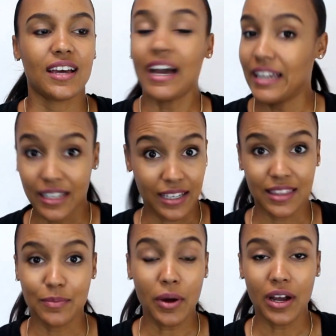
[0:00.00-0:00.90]
I didn't
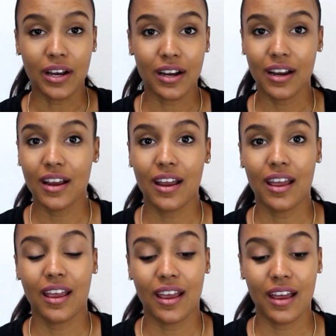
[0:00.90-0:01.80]
get the part.
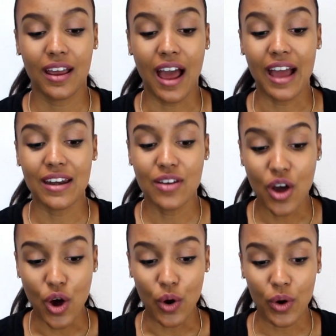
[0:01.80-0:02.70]
And I
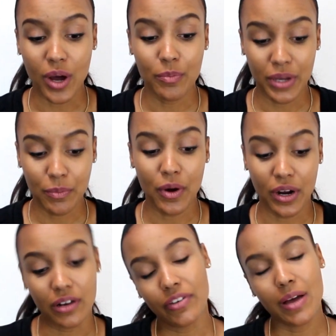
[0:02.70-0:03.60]
know a big
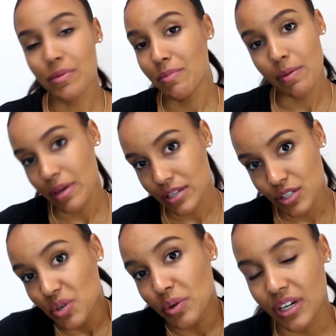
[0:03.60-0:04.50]
part of it, I mean, maybe I
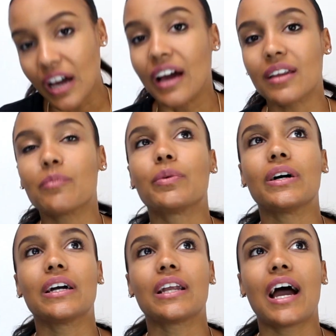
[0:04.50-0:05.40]
still wouldn't have got it,
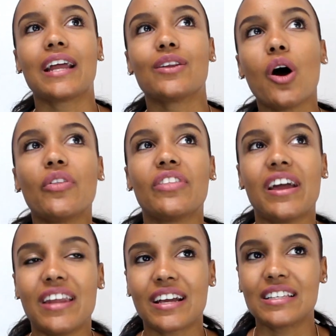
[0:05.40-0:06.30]
but I know
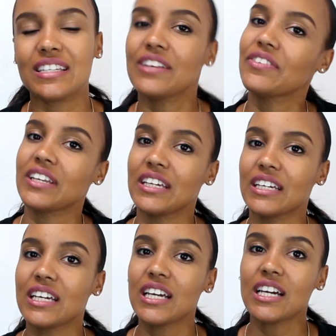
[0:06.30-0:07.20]
that
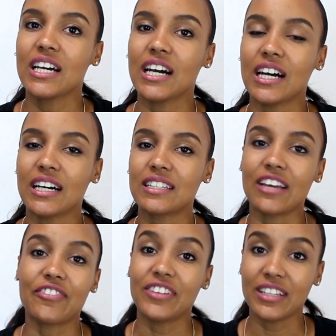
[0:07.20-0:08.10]
negativity
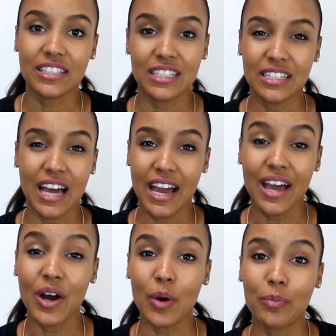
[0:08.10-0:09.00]
definitely did not
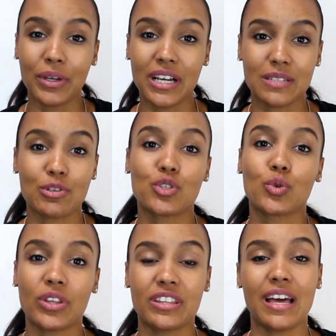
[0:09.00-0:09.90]
help, because I'm
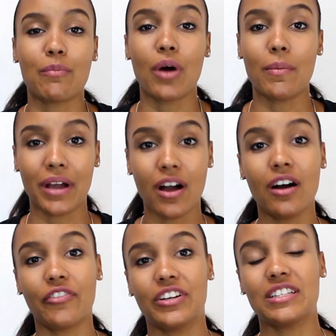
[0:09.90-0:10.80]
sure that brought my
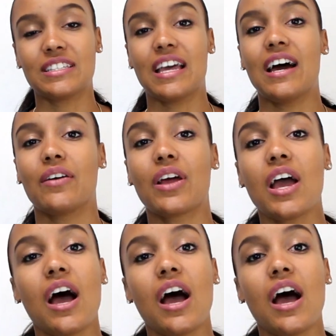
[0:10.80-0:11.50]
confidence down.